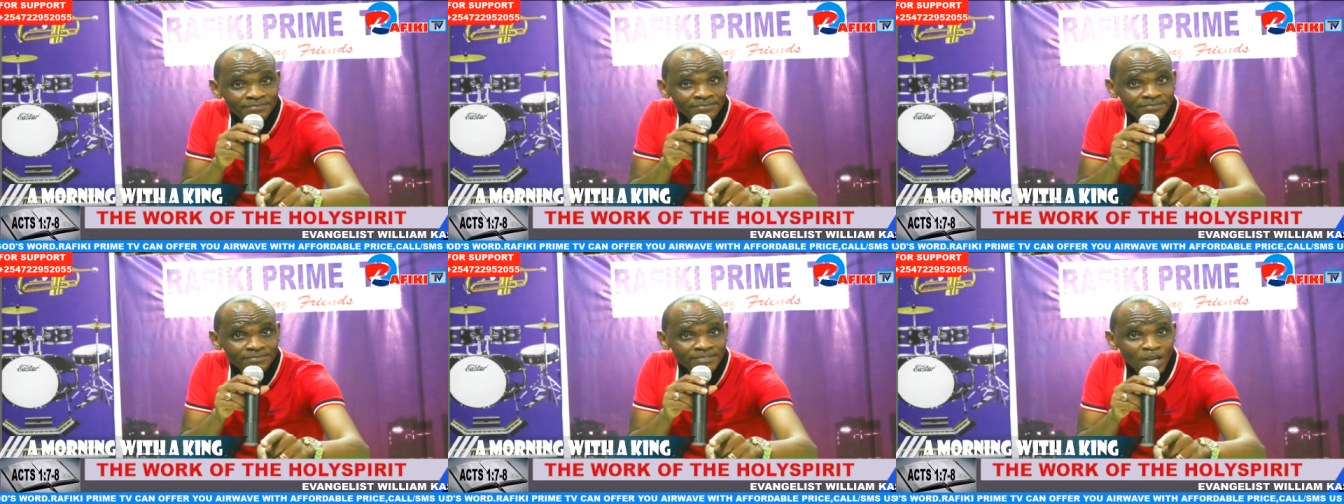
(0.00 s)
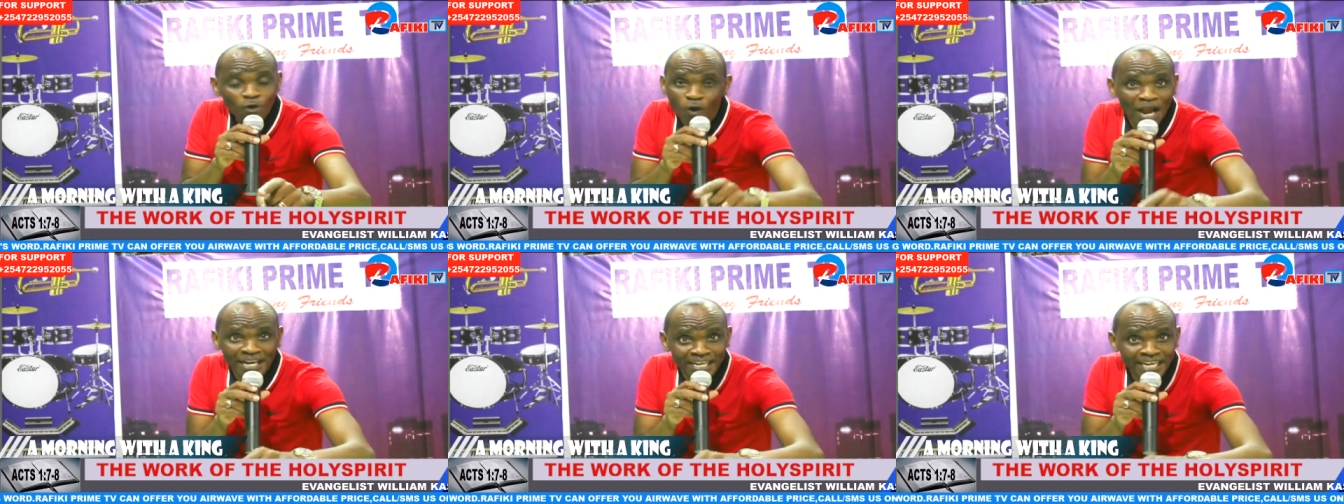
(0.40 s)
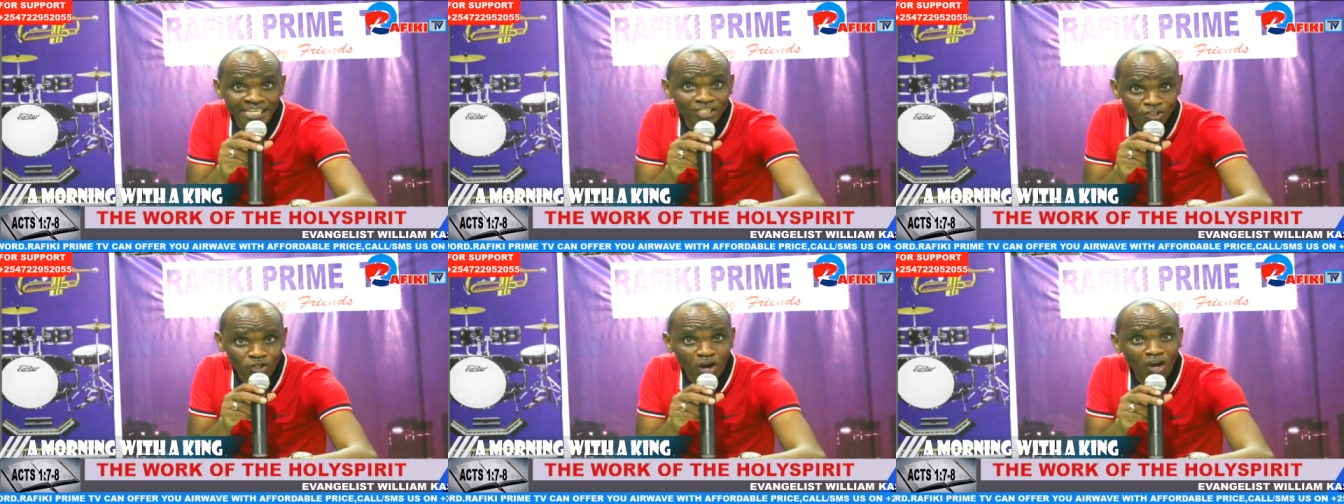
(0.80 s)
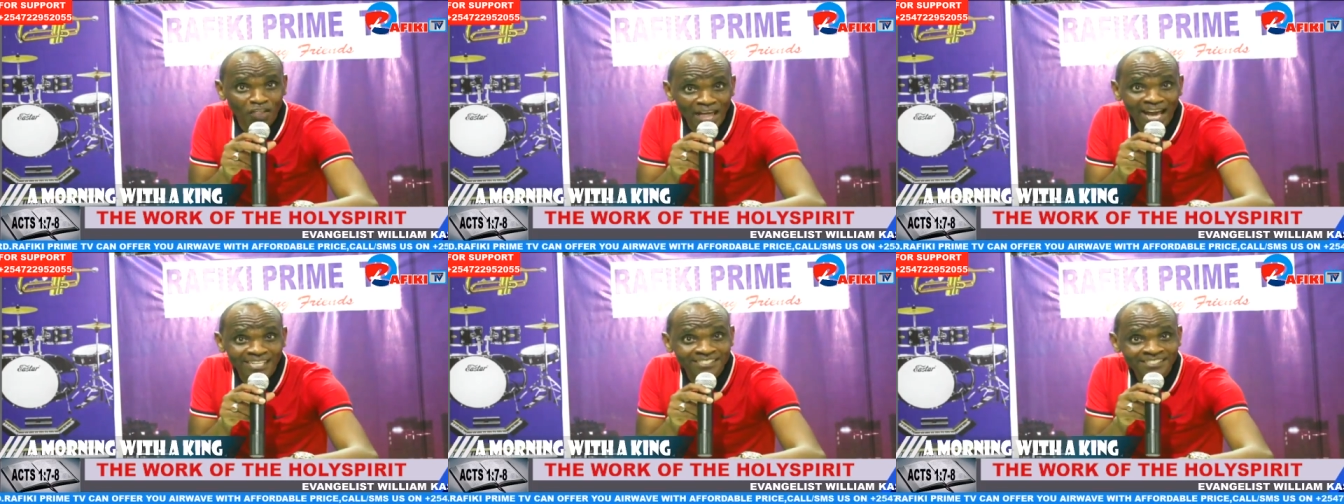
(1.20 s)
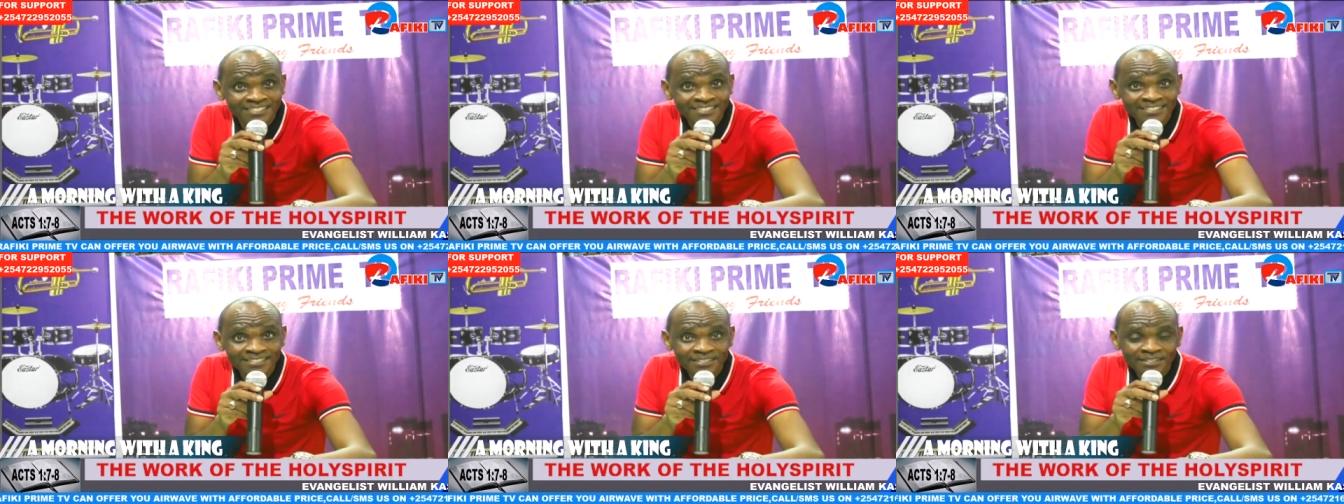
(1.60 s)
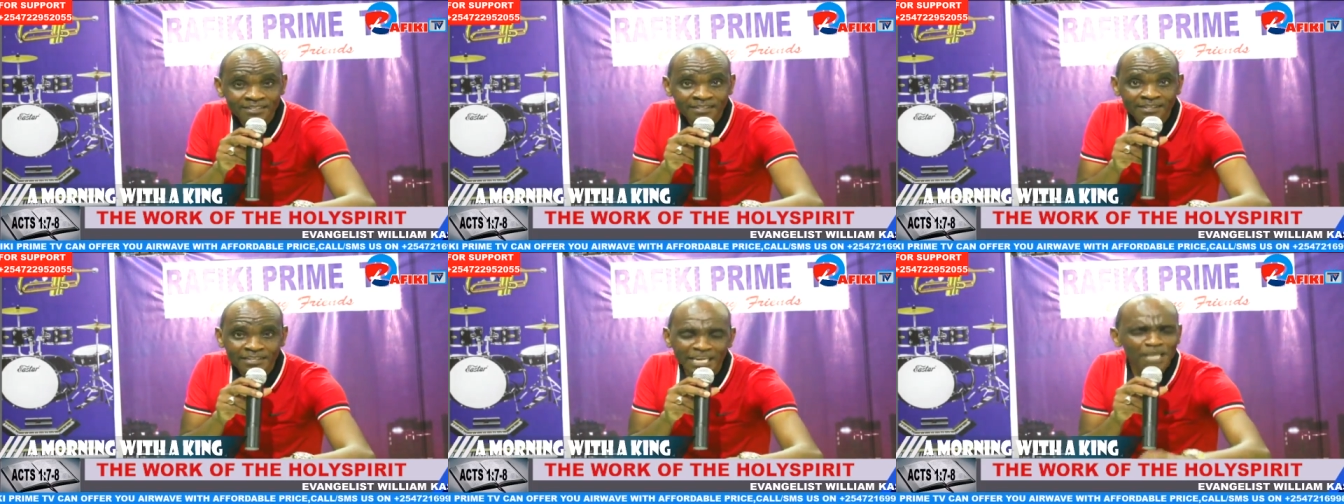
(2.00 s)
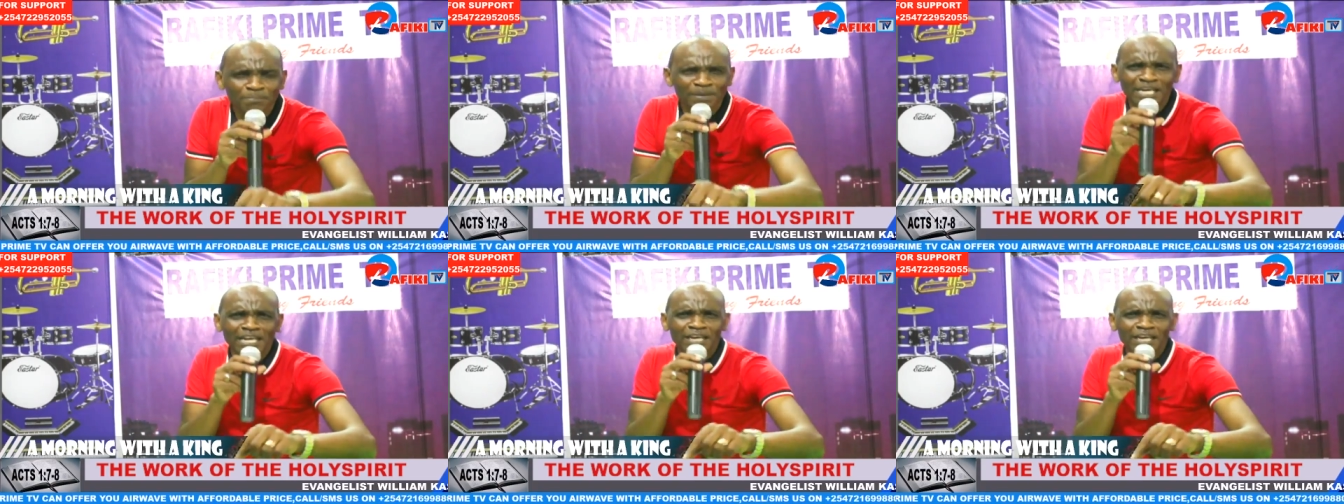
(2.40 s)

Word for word: when he saw that, he believed in